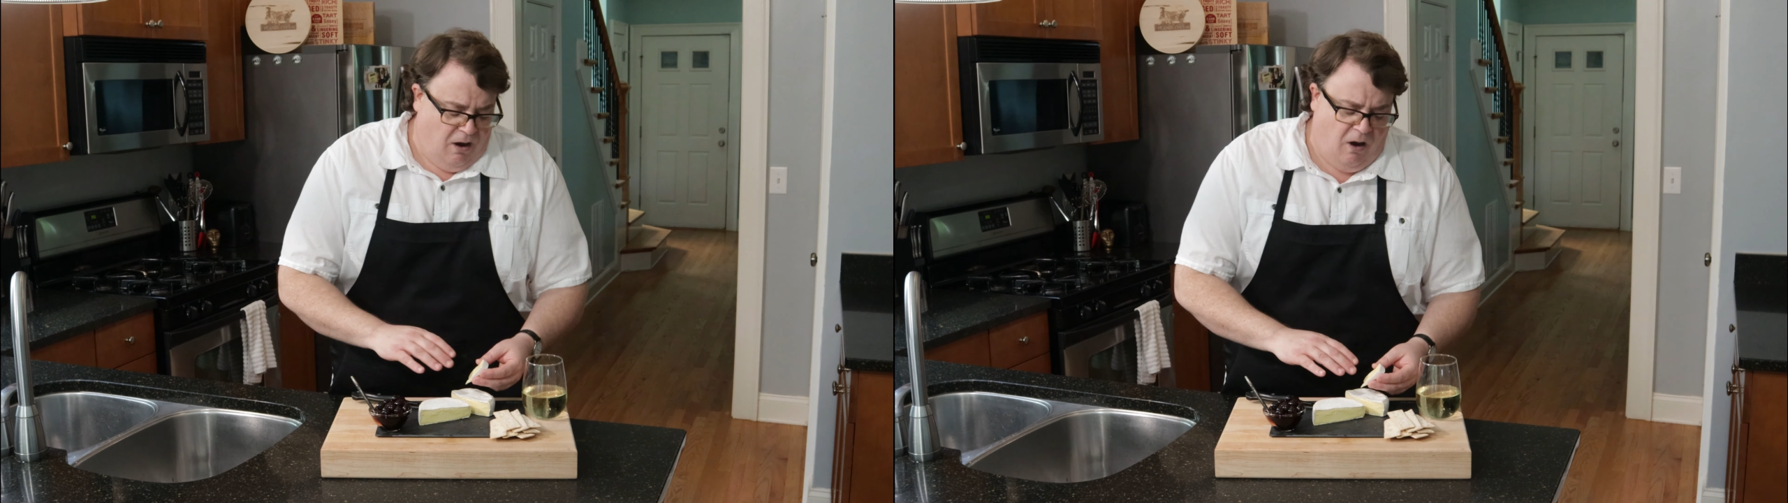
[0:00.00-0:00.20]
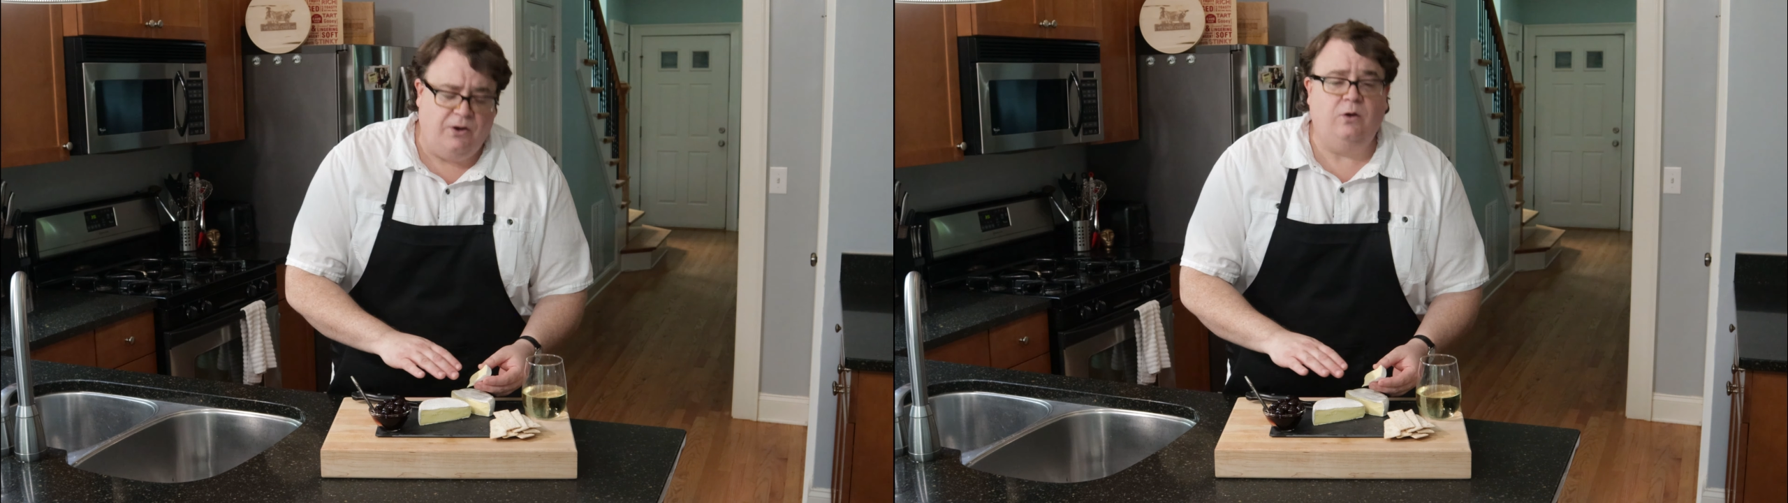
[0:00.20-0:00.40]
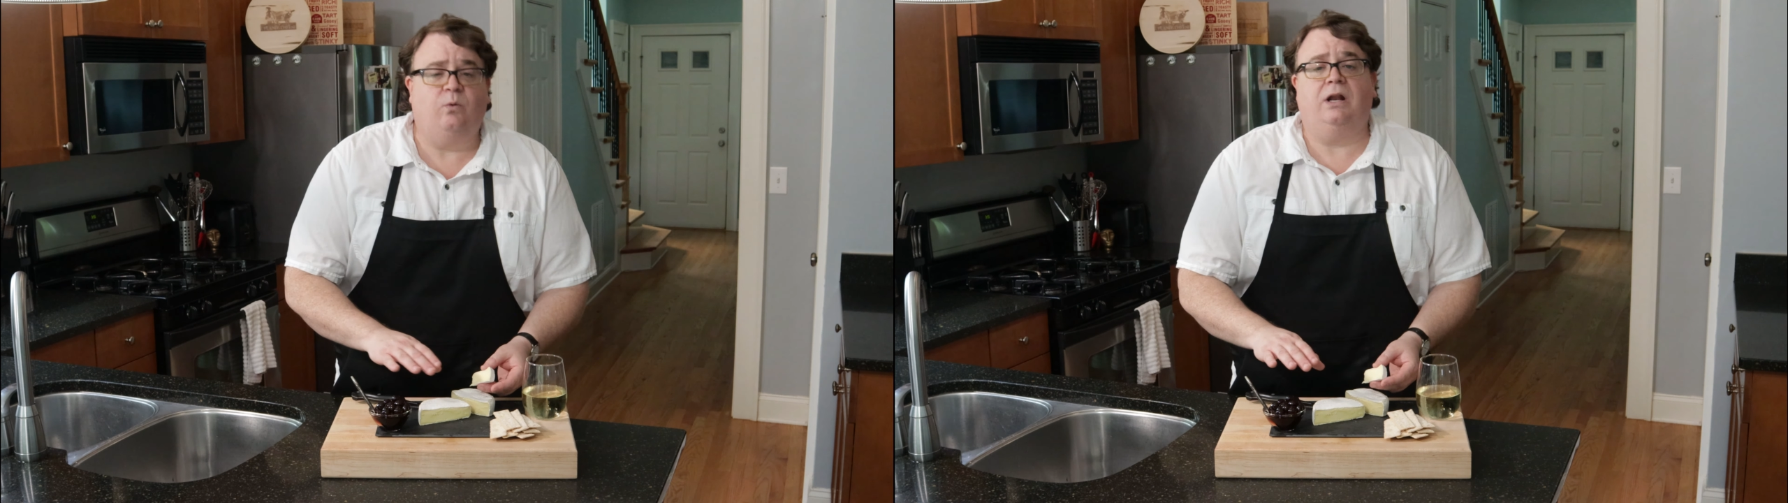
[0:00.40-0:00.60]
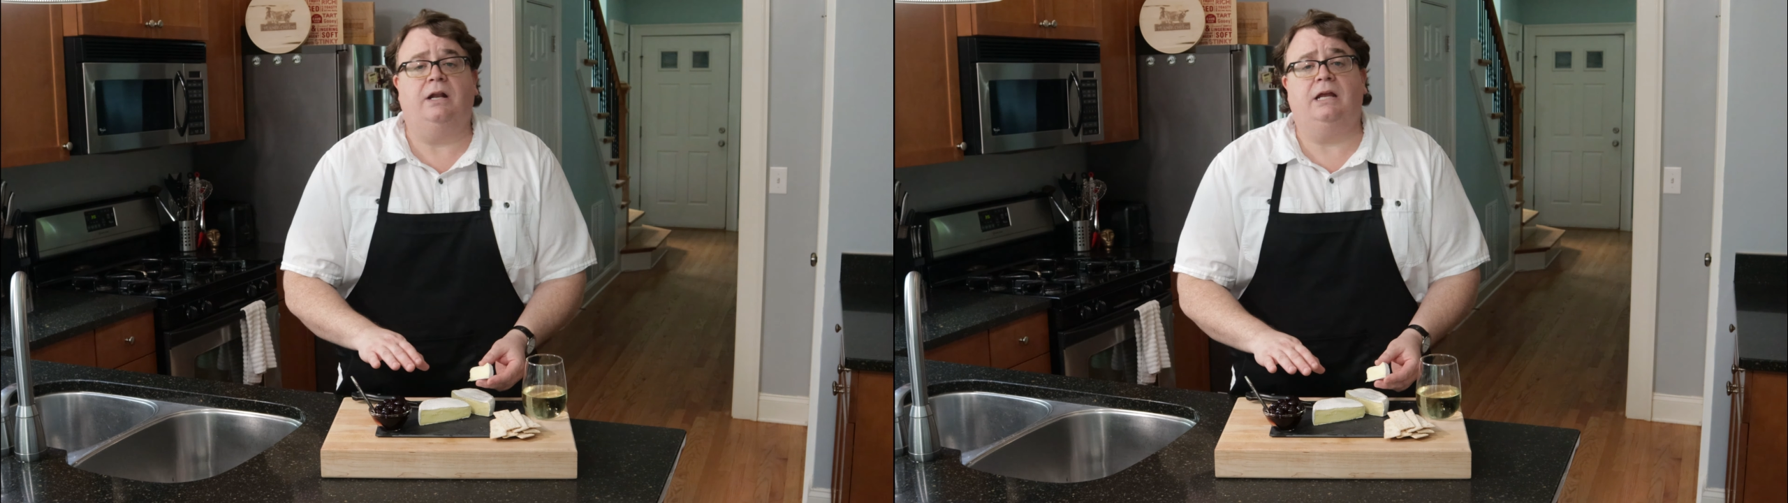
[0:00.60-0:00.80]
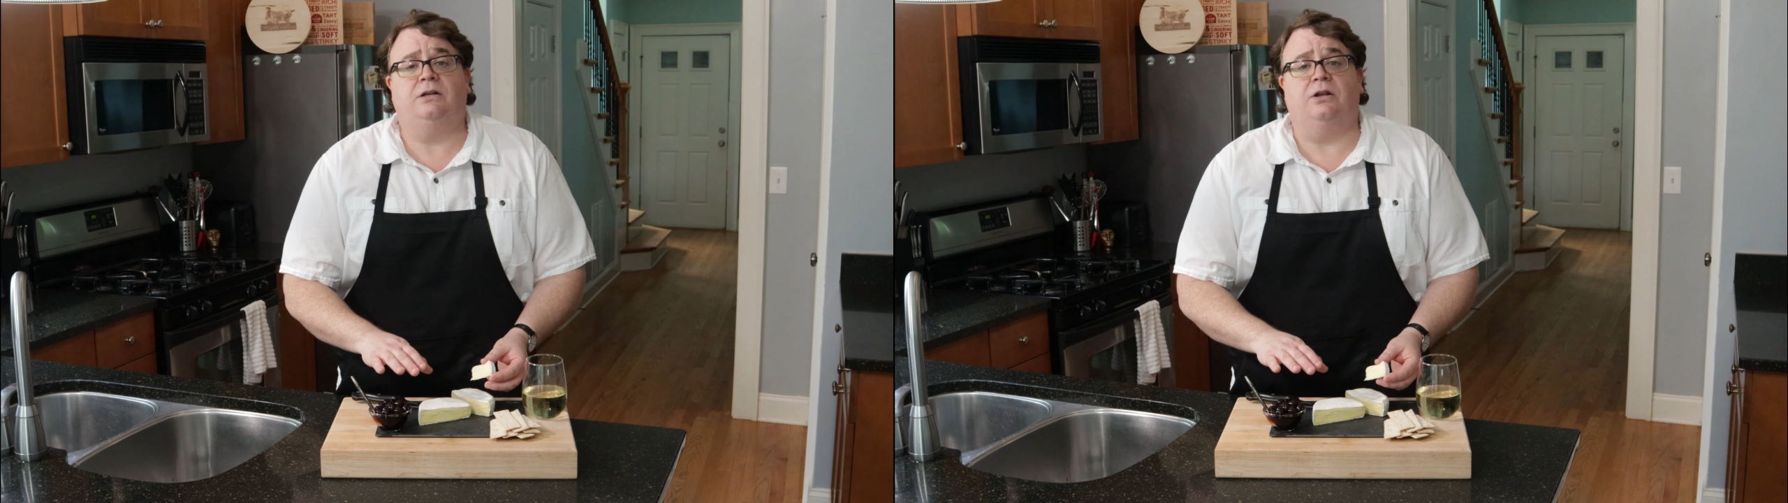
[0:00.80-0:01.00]
All you really
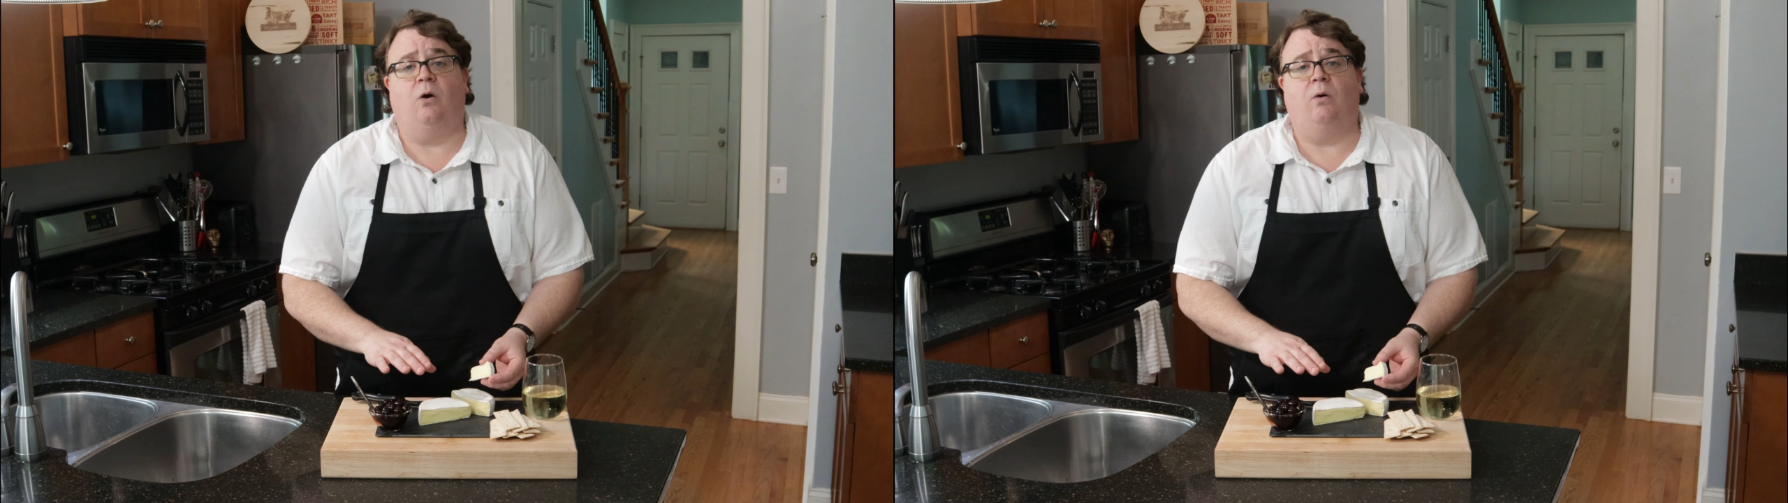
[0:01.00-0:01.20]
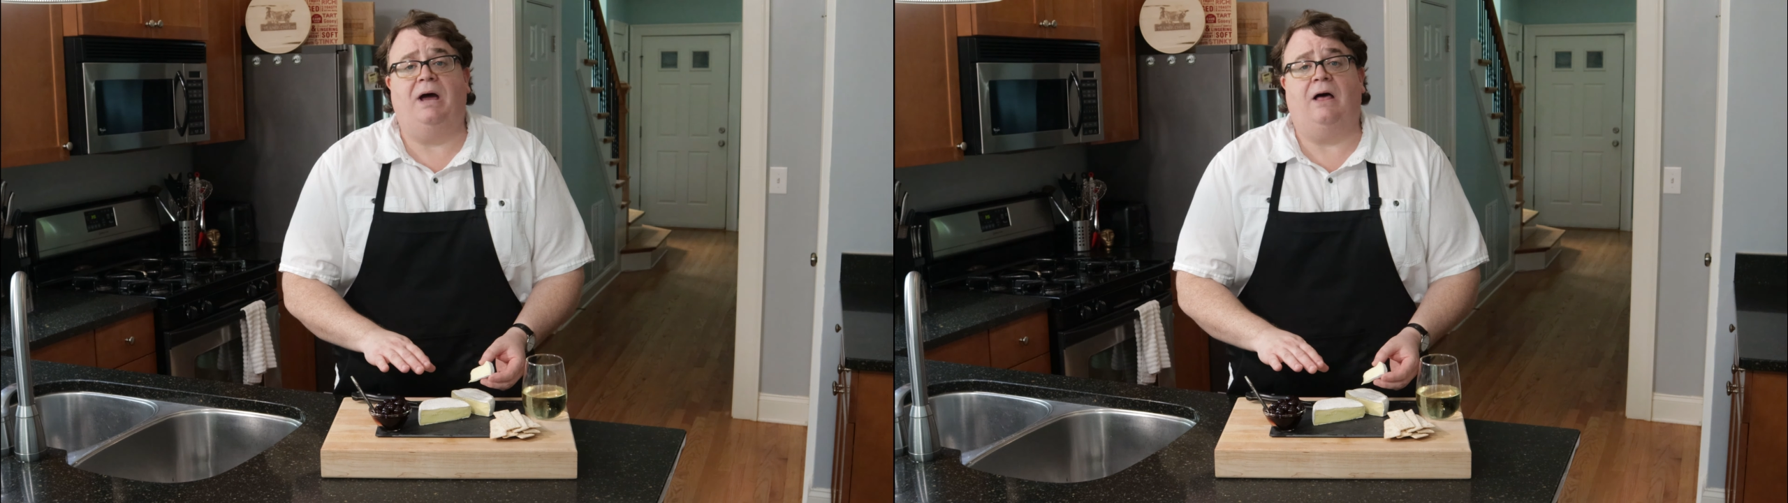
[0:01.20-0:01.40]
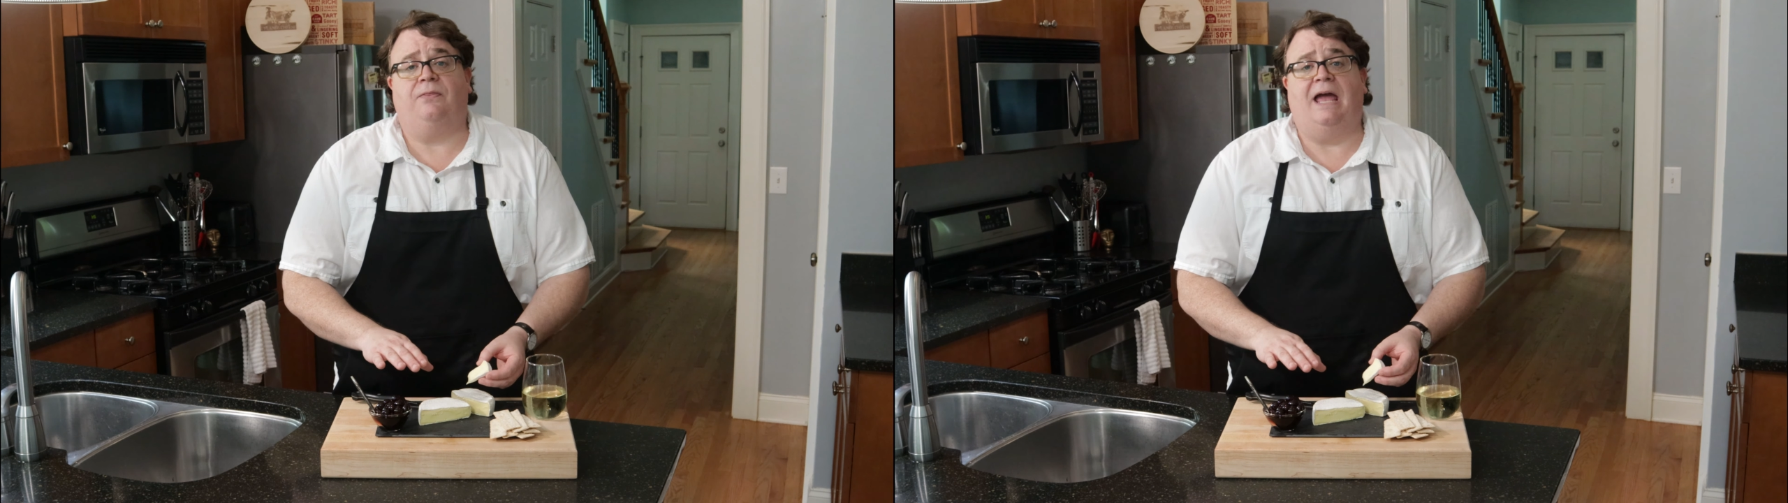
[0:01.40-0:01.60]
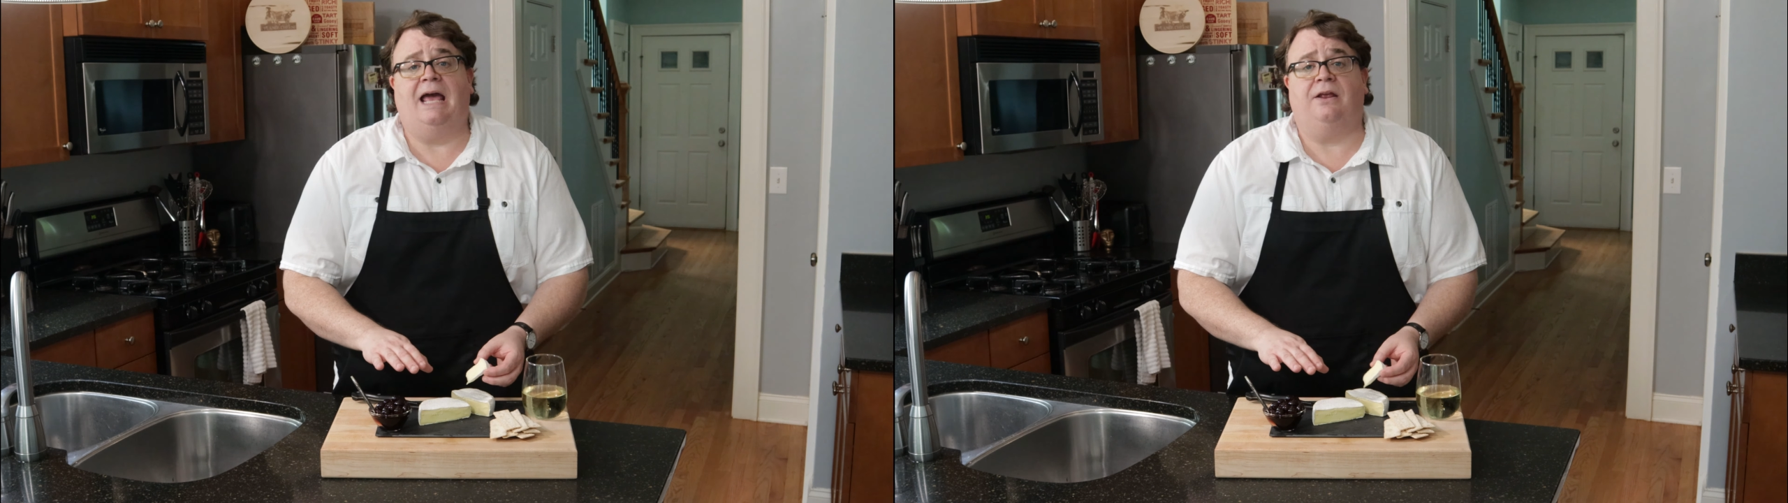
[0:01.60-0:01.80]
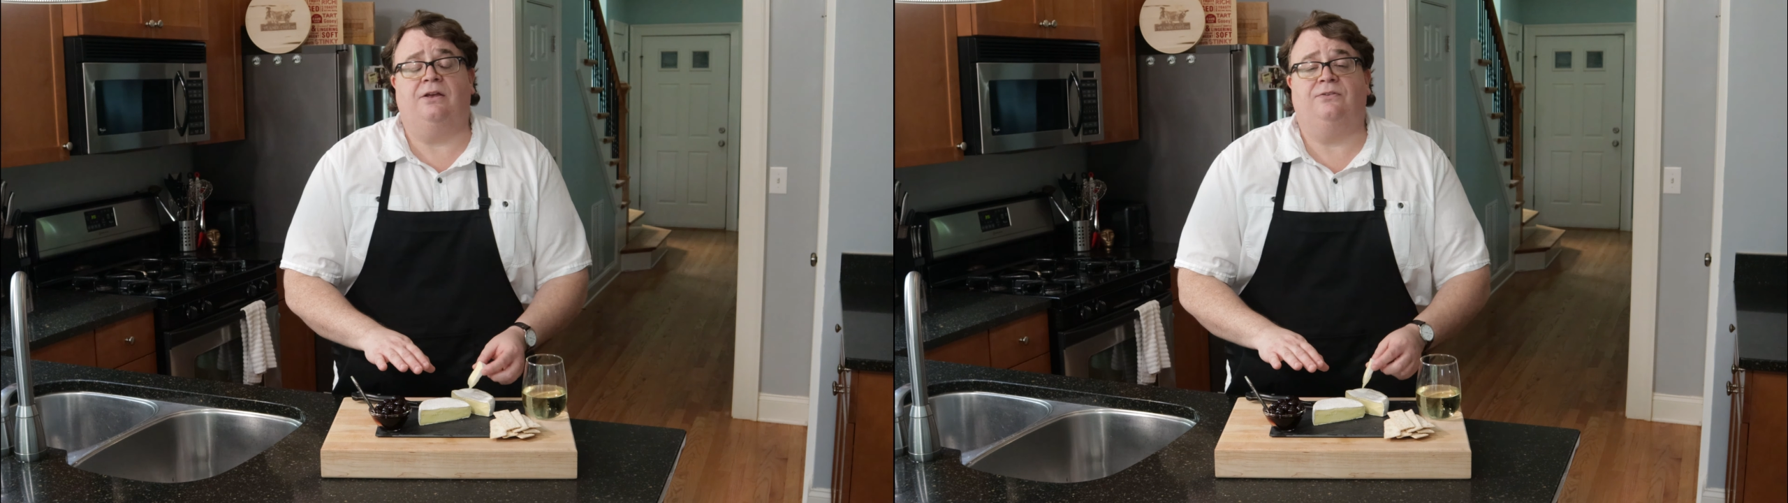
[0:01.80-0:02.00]
need to know about
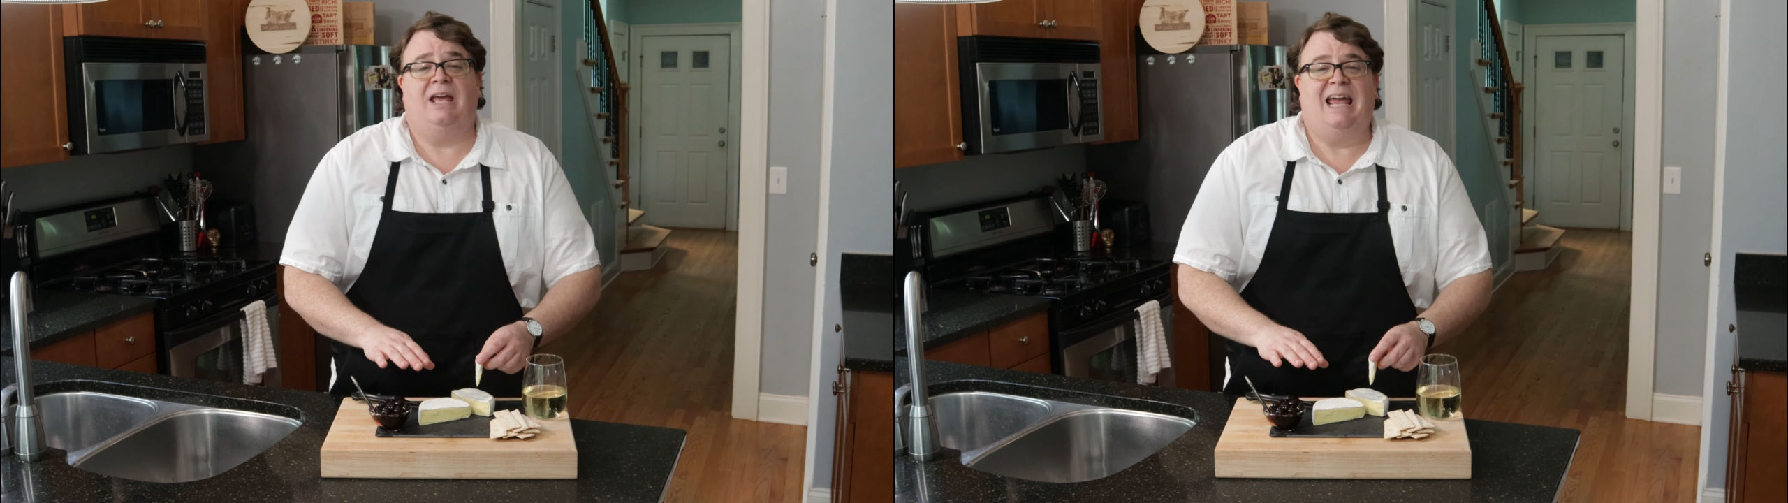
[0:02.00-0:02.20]
that is